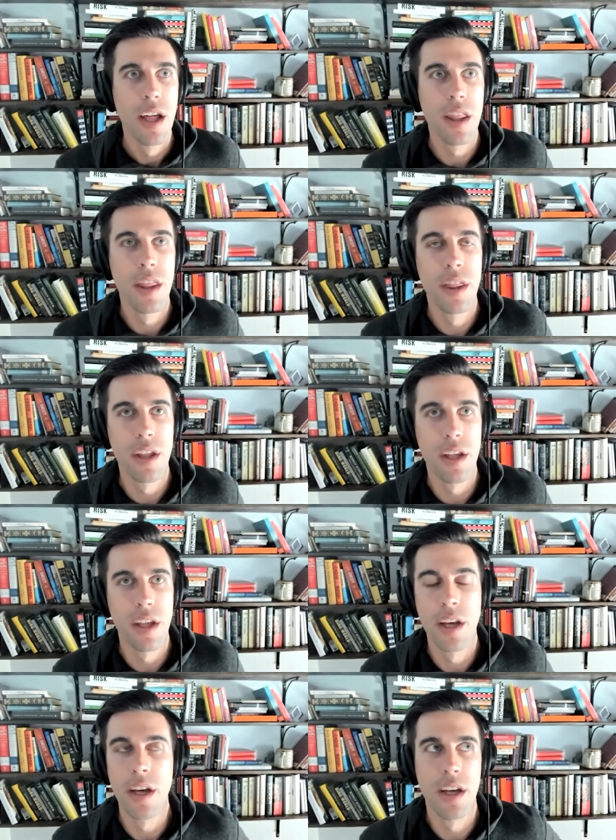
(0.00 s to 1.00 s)

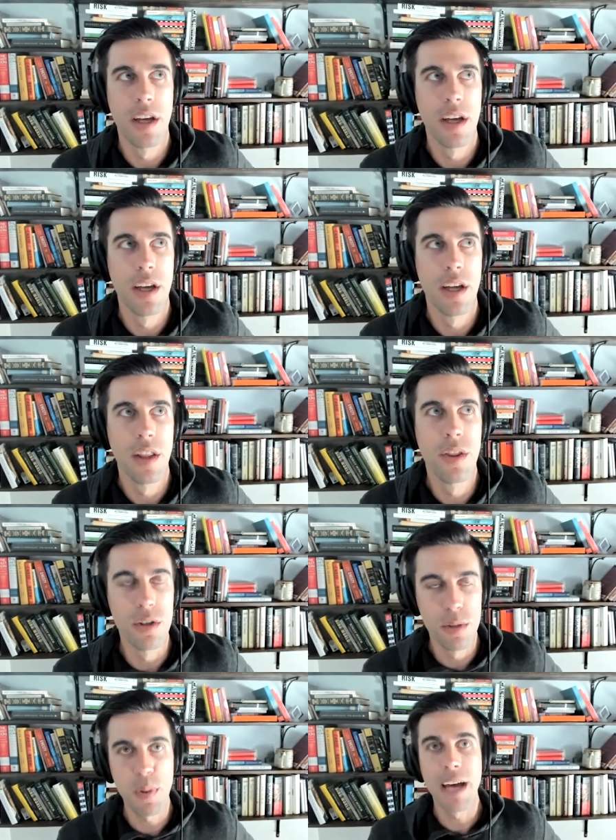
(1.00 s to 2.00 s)
the
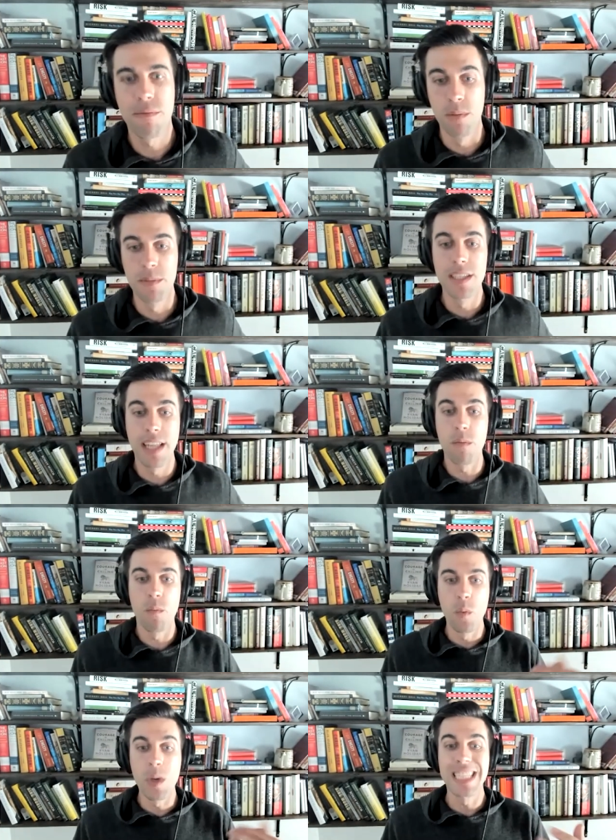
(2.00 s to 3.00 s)
those platforms is
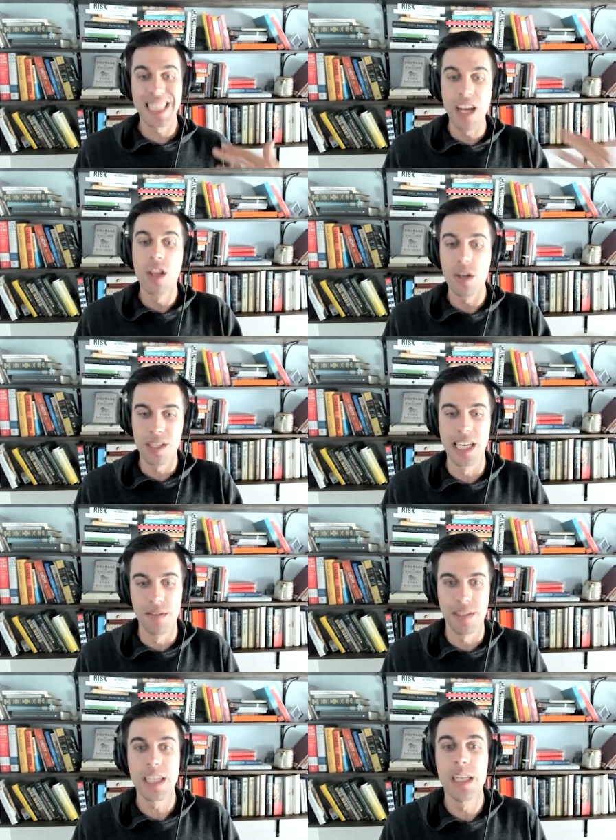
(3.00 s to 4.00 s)
that we tell
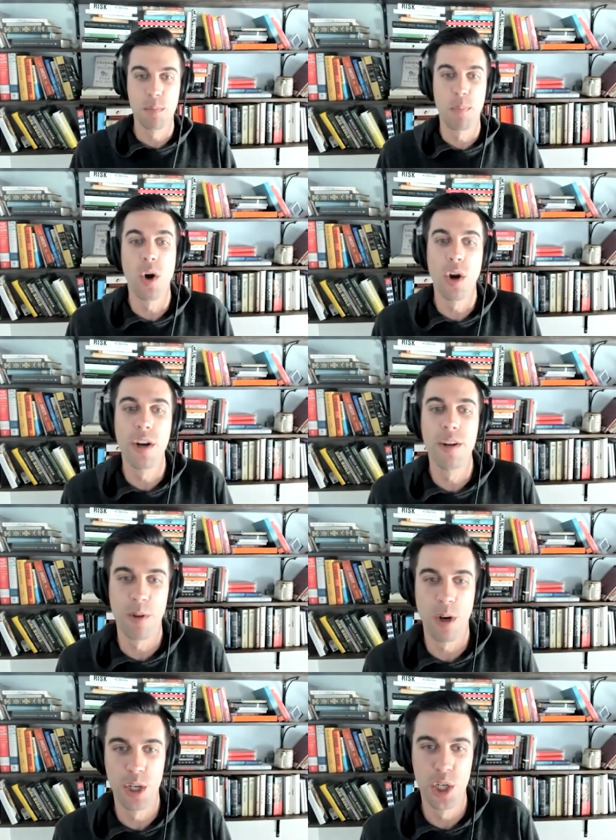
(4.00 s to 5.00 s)
ourselves it's part of
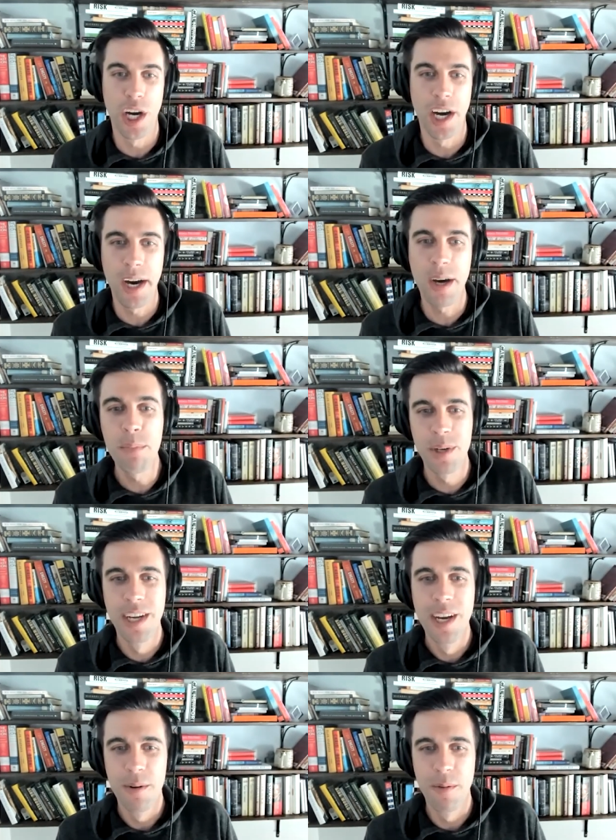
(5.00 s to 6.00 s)
our job
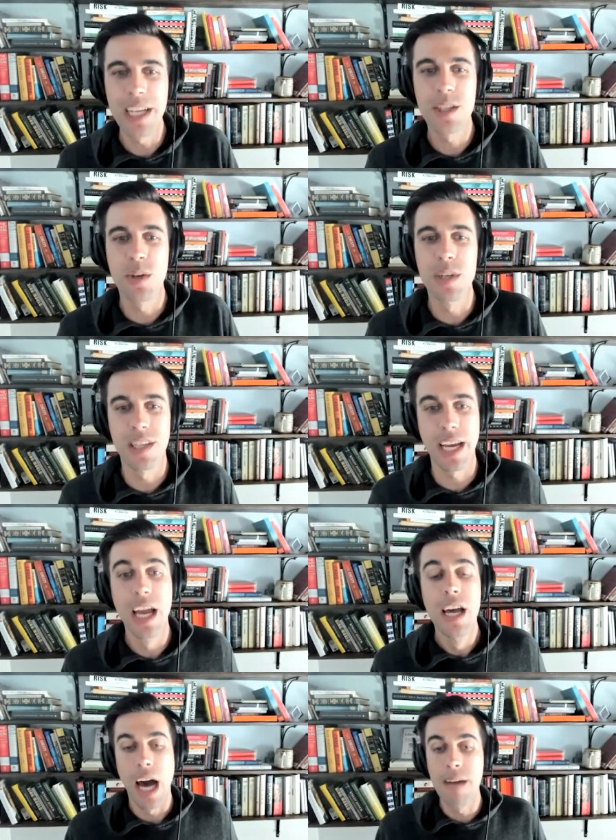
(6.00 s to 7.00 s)
right so it's like
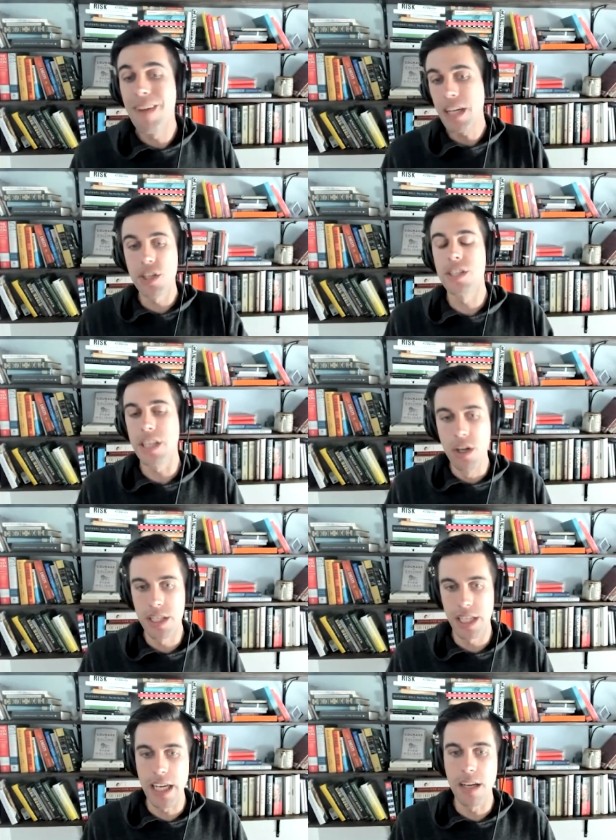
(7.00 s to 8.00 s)
i'm not just
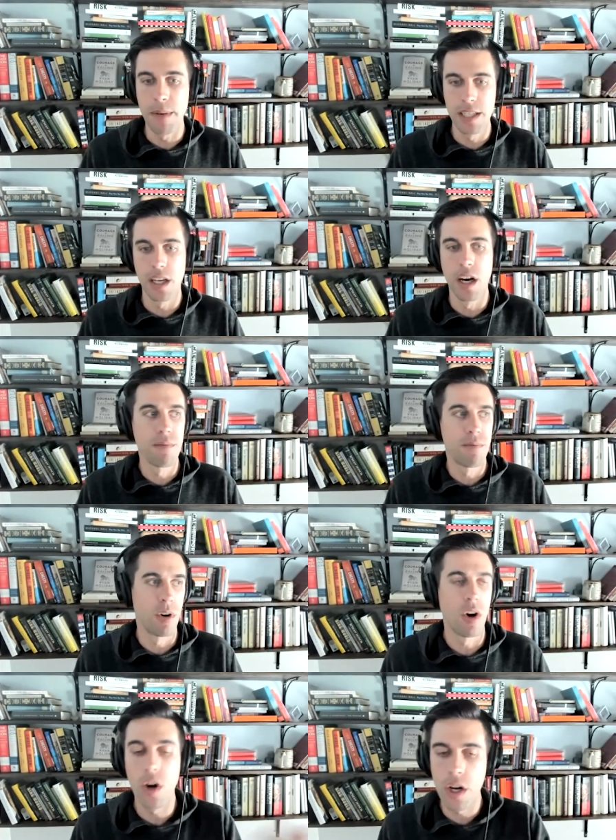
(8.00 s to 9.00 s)
entertaining myself
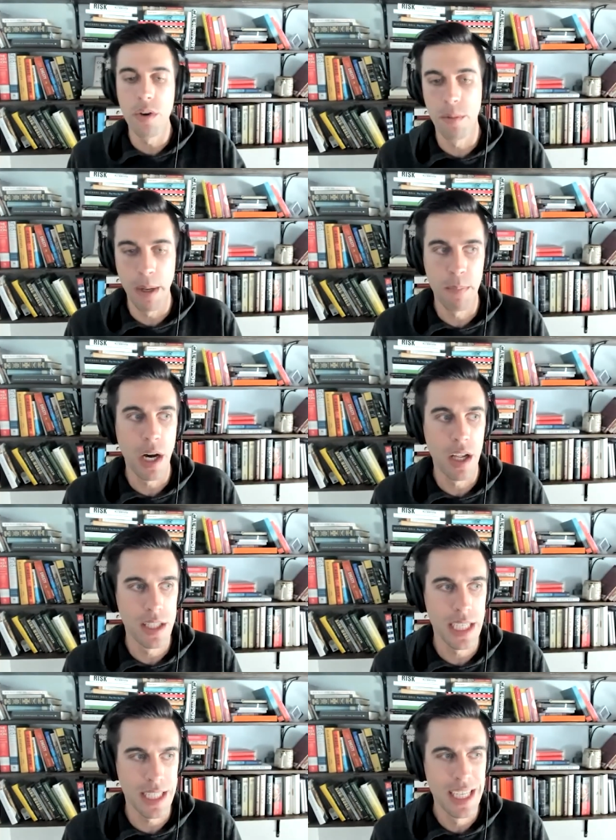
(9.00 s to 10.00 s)
or arguing about
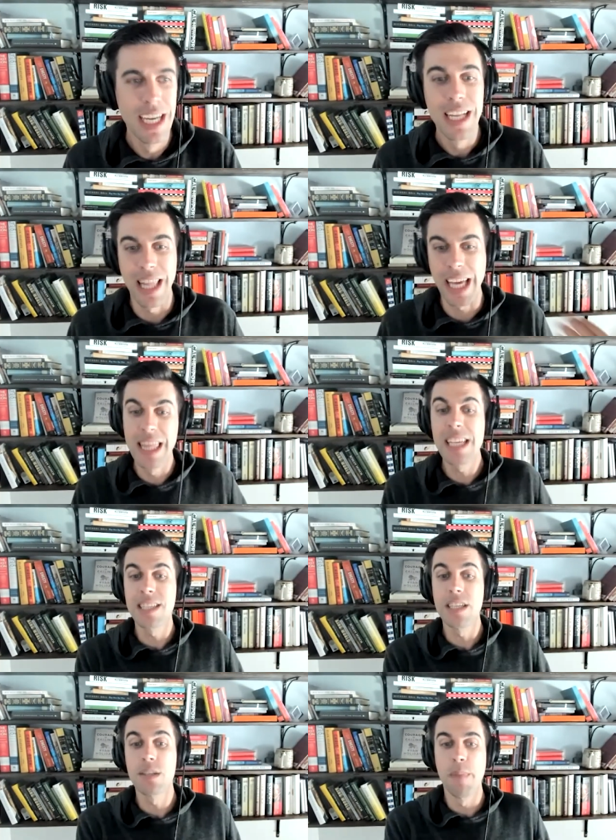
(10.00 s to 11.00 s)
politics like this
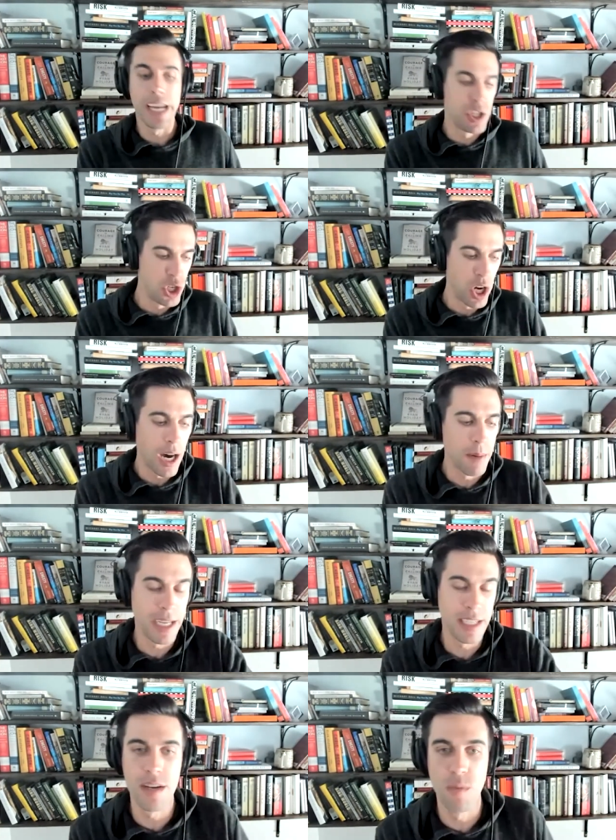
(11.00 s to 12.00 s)
is my job
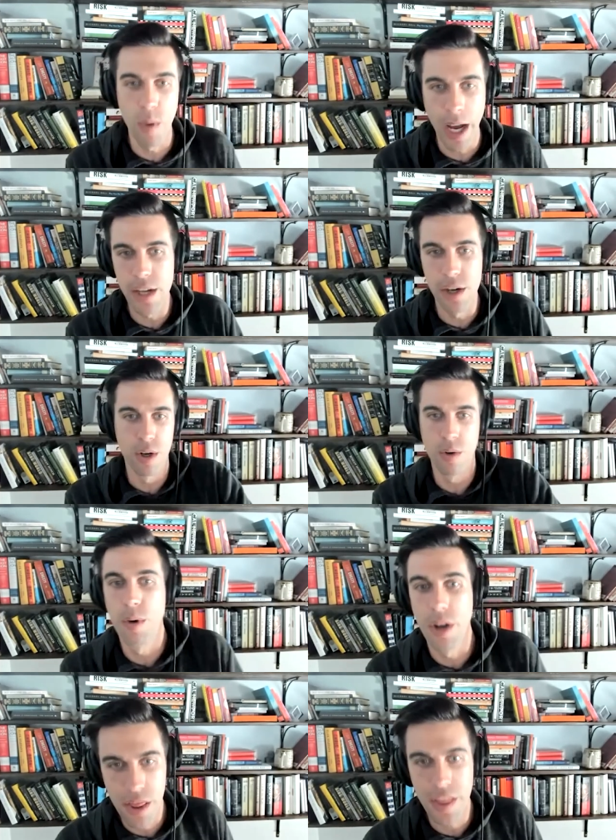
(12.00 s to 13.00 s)
as a writer
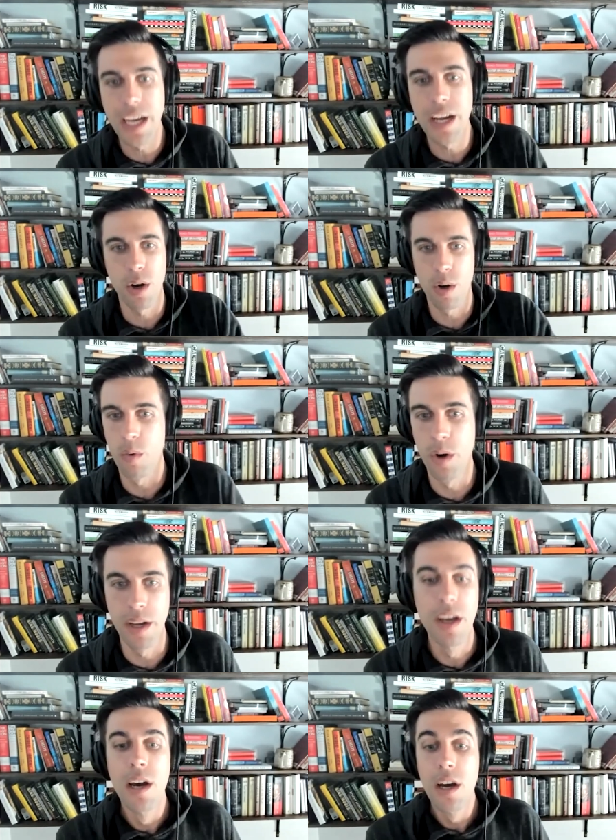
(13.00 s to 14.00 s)
or a thinker or a